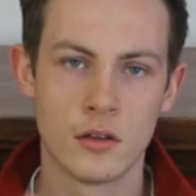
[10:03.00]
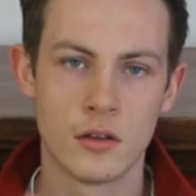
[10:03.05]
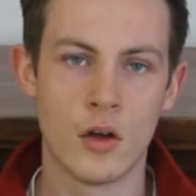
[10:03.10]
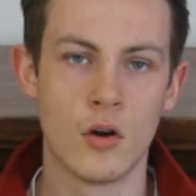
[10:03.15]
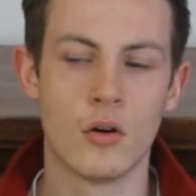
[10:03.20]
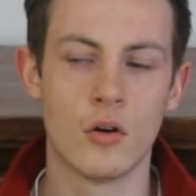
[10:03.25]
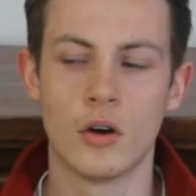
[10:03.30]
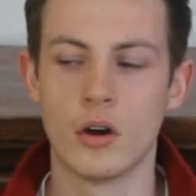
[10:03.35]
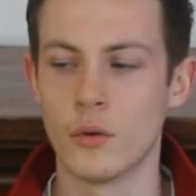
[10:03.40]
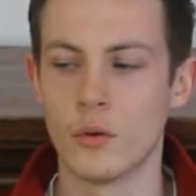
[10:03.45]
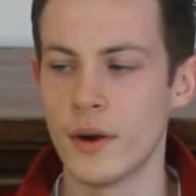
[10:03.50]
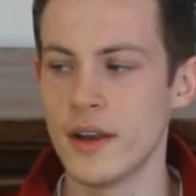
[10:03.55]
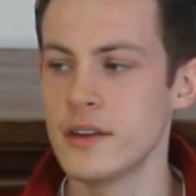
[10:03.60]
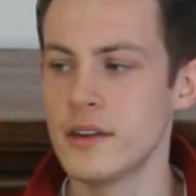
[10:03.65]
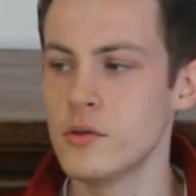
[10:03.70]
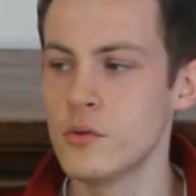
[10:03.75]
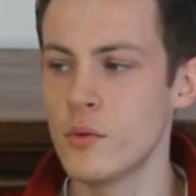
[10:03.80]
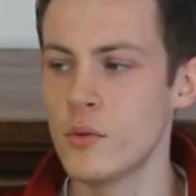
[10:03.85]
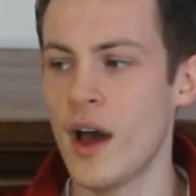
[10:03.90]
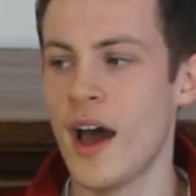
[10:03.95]
longer, when
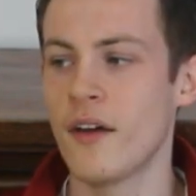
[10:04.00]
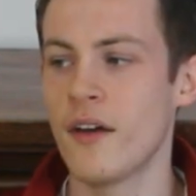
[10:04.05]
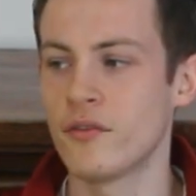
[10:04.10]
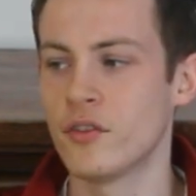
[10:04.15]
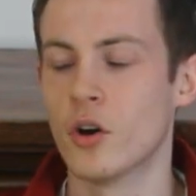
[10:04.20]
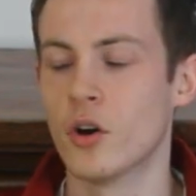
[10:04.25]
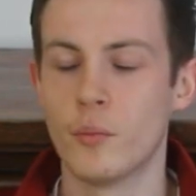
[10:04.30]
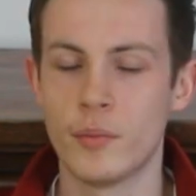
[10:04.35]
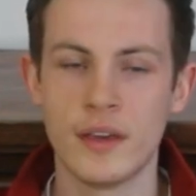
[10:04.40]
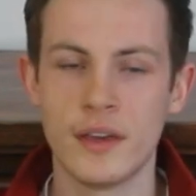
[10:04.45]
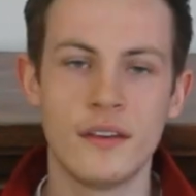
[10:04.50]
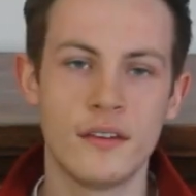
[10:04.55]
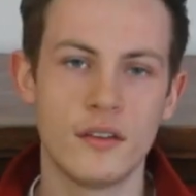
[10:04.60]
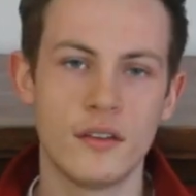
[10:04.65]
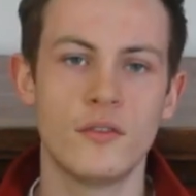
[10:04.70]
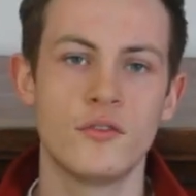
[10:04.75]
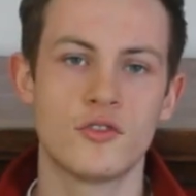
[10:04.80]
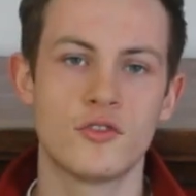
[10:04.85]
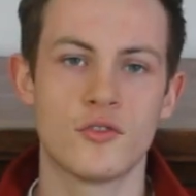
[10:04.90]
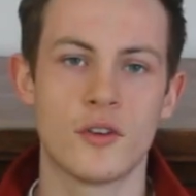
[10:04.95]
you have your piece
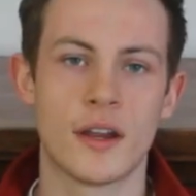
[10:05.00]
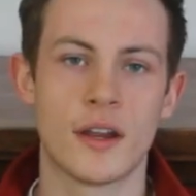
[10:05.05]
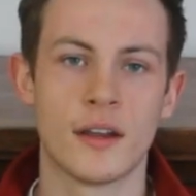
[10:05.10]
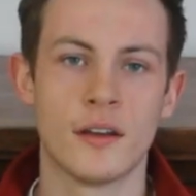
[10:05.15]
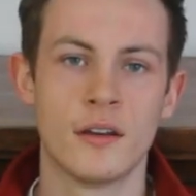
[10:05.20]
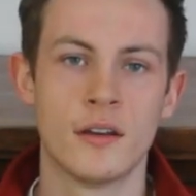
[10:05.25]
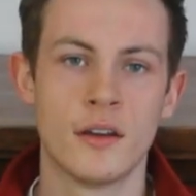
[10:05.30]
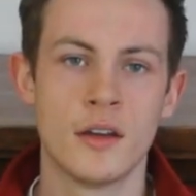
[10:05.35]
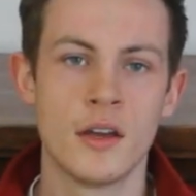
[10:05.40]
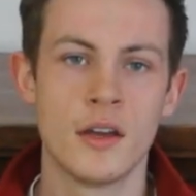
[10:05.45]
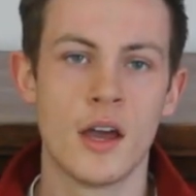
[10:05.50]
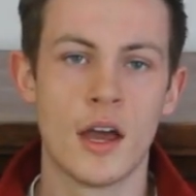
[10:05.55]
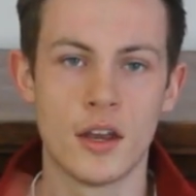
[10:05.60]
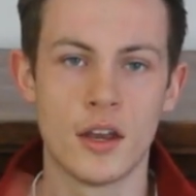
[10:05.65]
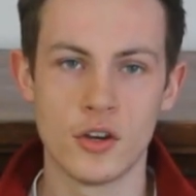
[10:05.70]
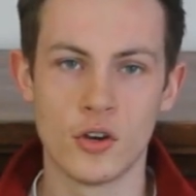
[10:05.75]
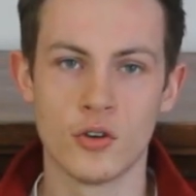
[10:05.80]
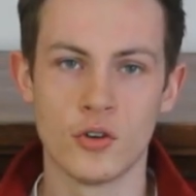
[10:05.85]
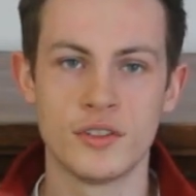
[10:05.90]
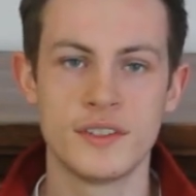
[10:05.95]
of string
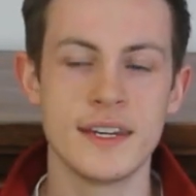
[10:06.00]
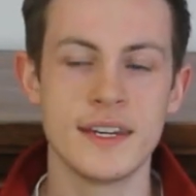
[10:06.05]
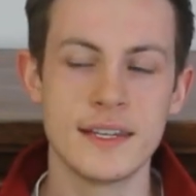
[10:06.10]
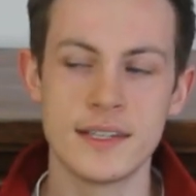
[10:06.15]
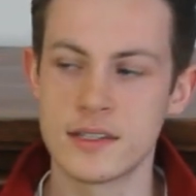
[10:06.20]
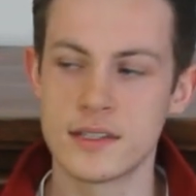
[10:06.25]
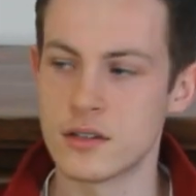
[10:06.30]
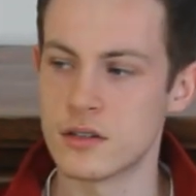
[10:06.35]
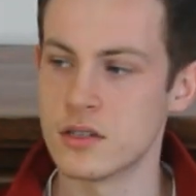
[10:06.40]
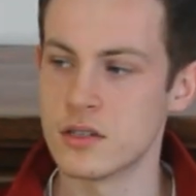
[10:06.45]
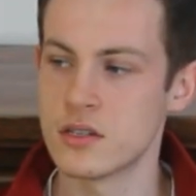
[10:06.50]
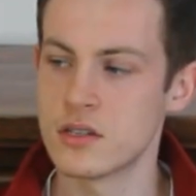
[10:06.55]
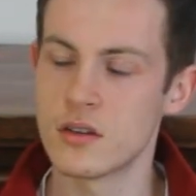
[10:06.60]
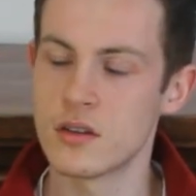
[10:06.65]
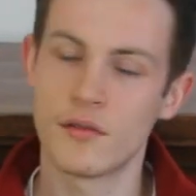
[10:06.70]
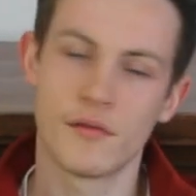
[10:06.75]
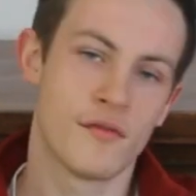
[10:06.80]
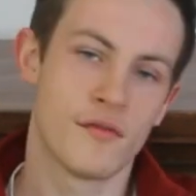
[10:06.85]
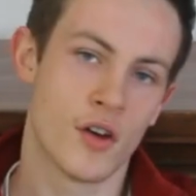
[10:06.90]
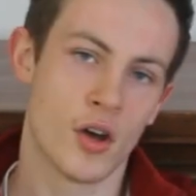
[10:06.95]
and your distance
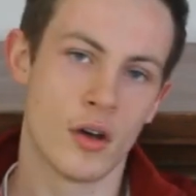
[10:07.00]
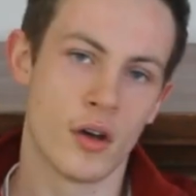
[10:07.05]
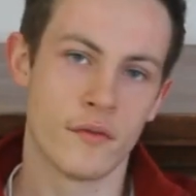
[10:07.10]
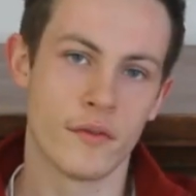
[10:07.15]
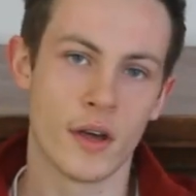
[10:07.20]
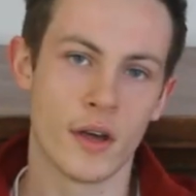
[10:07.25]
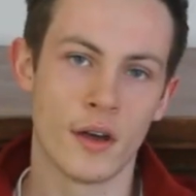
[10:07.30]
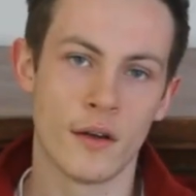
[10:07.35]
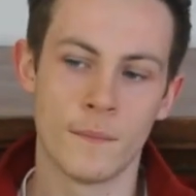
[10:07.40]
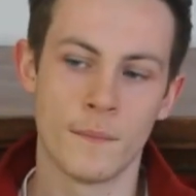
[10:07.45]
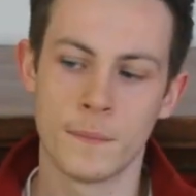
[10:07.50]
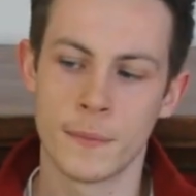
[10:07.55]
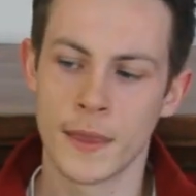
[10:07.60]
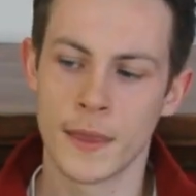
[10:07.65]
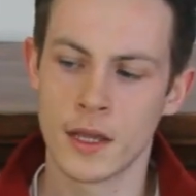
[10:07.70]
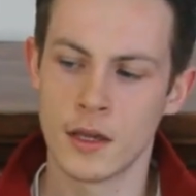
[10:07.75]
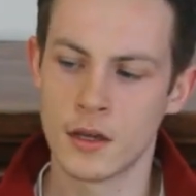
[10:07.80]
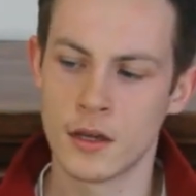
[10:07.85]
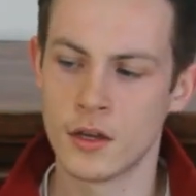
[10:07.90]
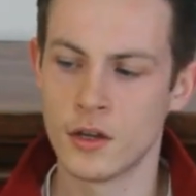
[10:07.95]
further.
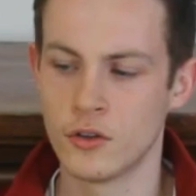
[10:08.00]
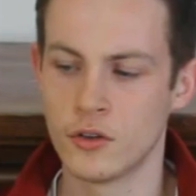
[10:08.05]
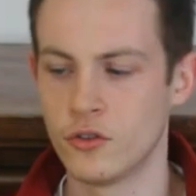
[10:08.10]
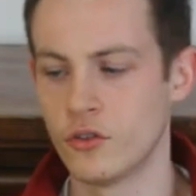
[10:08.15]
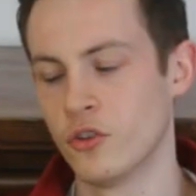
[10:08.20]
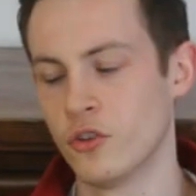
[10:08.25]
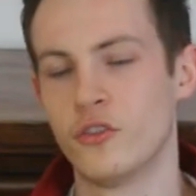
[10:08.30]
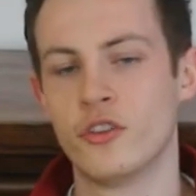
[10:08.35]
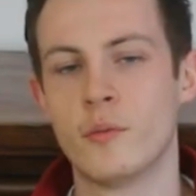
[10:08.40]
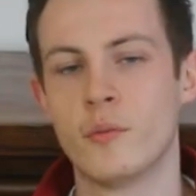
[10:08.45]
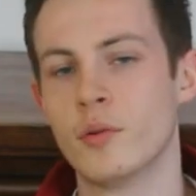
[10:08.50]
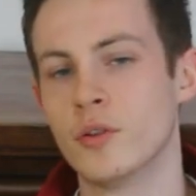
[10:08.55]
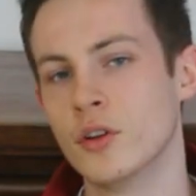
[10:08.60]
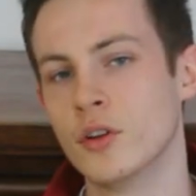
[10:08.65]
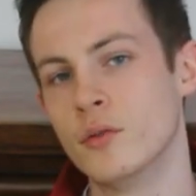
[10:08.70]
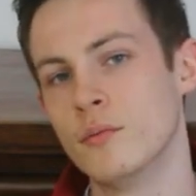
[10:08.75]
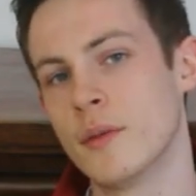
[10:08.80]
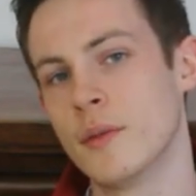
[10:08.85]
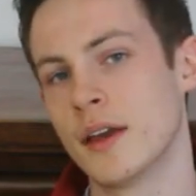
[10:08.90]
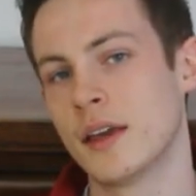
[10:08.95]
Does the
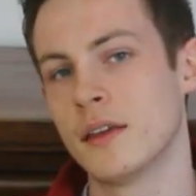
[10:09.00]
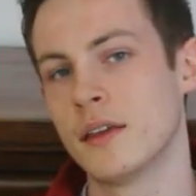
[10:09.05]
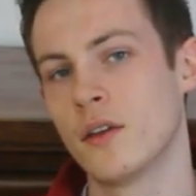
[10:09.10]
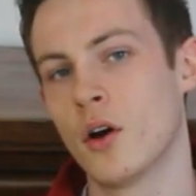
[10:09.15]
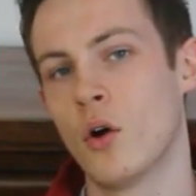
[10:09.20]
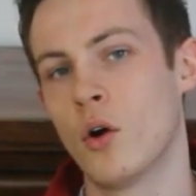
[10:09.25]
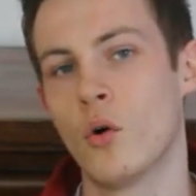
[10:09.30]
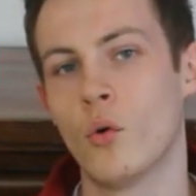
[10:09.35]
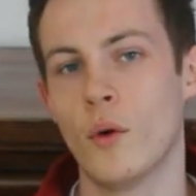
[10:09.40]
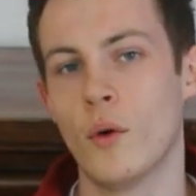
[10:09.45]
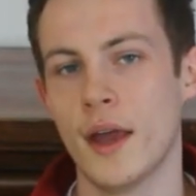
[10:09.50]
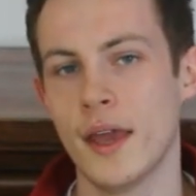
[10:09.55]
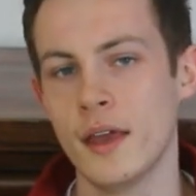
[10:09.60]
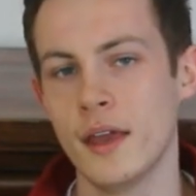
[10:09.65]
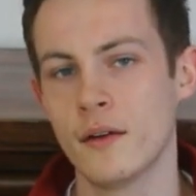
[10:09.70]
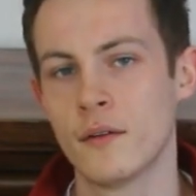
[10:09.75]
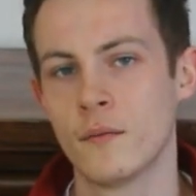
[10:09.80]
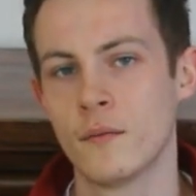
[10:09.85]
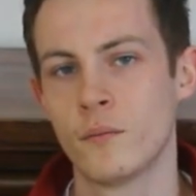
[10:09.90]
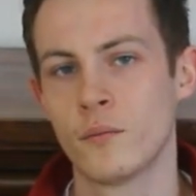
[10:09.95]
balloon make it the whole way?
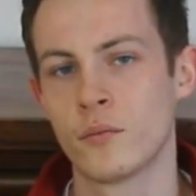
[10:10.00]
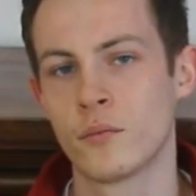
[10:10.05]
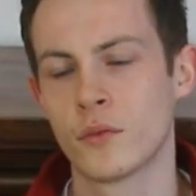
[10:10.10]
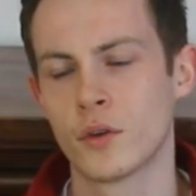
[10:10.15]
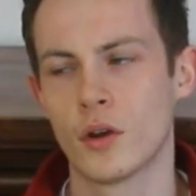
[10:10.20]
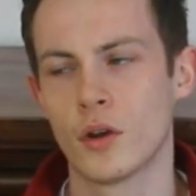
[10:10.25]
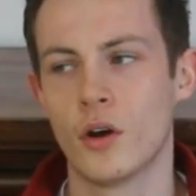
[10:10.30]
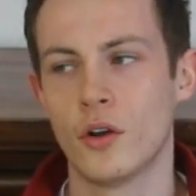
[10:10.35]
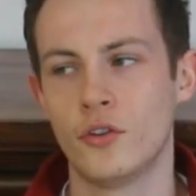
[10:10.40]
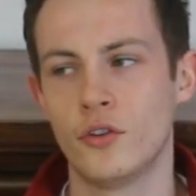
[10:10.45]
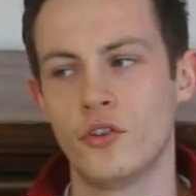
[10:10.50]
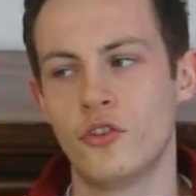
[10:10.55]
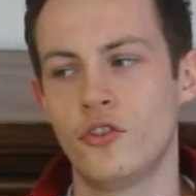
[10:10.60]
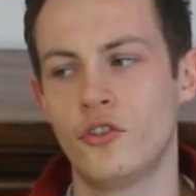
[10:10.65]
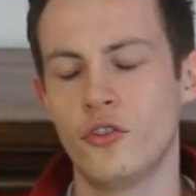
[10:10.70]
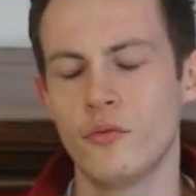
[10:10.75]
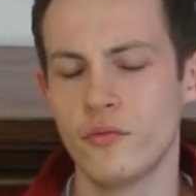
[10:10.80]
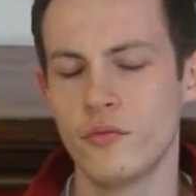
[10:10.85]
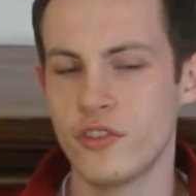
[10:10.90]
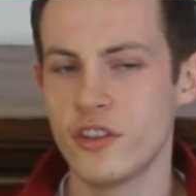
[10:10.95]
Or does
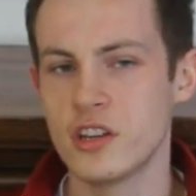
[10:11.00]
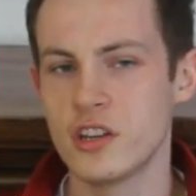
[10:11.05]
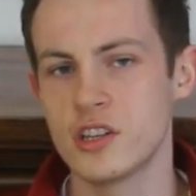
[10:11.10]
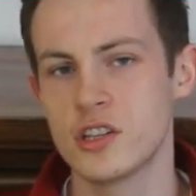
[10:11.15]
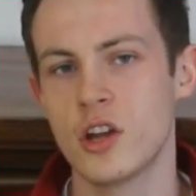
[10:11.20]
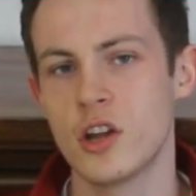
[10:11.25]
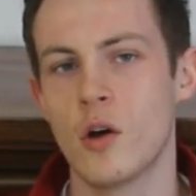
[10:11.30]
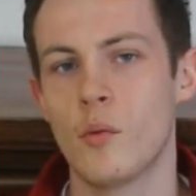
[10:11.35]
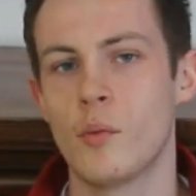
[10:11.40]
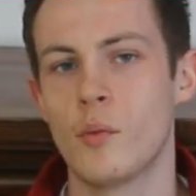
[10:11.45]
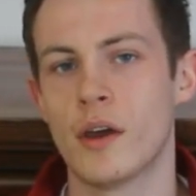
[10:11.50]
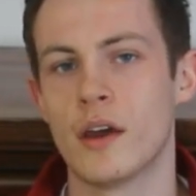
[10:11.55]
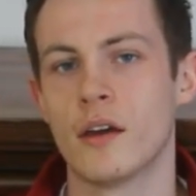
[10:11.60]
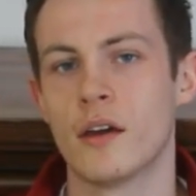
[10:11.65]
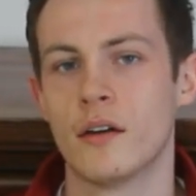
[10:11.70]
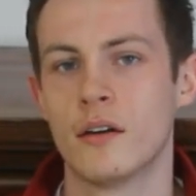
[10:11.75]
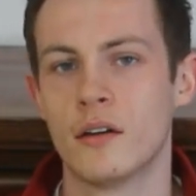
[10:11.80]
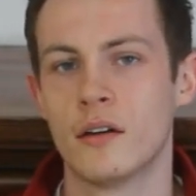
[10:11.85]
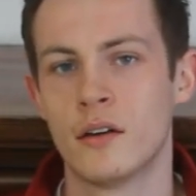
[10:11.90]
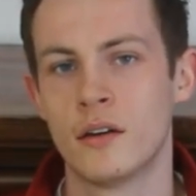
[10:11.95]
something stop it?
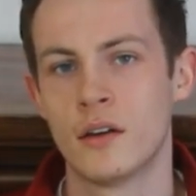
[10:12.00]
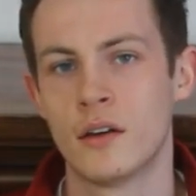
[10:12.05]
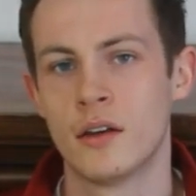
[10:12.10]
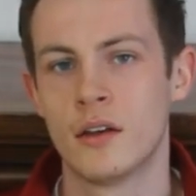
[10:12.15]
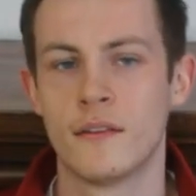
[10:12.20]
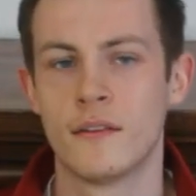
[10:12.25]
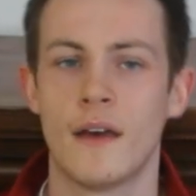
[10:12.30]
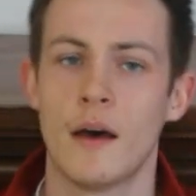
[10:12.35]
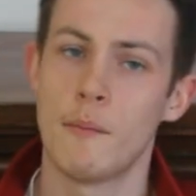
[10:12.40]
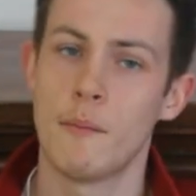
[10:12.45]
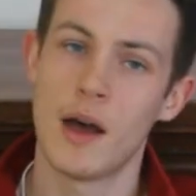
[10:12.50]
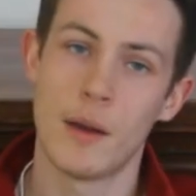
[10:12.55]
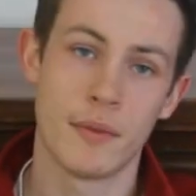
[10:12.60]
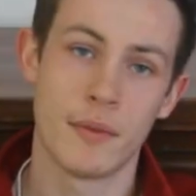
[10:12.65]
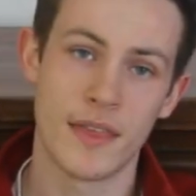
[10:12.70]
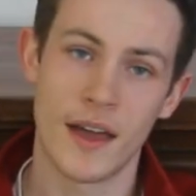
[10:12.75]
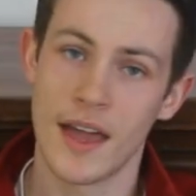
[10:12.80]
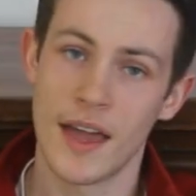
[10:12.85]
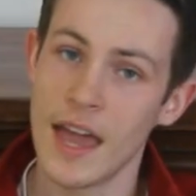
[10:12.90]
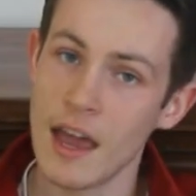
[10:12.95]
That might
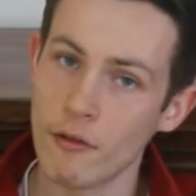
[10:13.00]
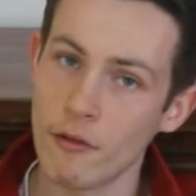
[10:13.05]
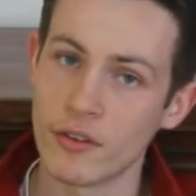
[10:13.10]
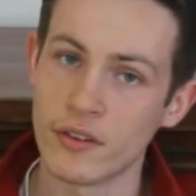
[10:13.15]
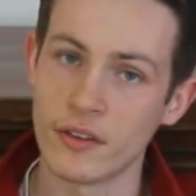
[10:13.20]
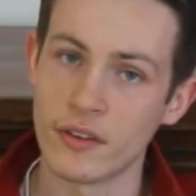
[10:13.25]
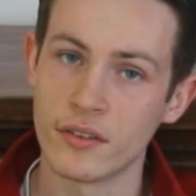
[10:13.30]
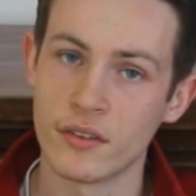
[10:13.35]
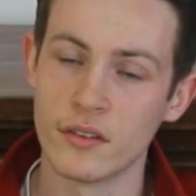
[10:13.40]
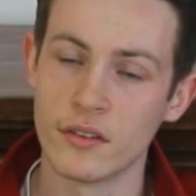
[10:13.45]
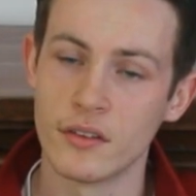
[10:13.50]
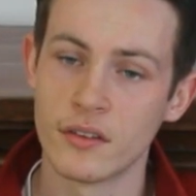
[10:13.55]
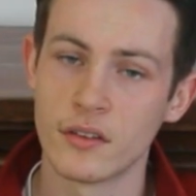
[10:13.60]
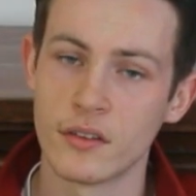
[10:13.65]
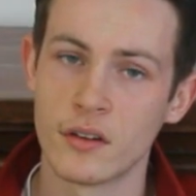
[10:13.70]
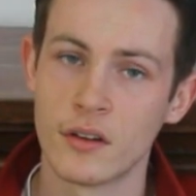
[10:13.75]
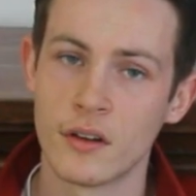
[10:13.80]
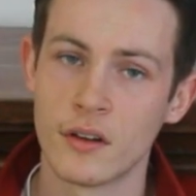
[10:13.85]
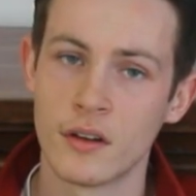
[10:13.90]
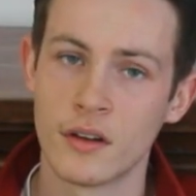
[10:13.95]
be that air resistance.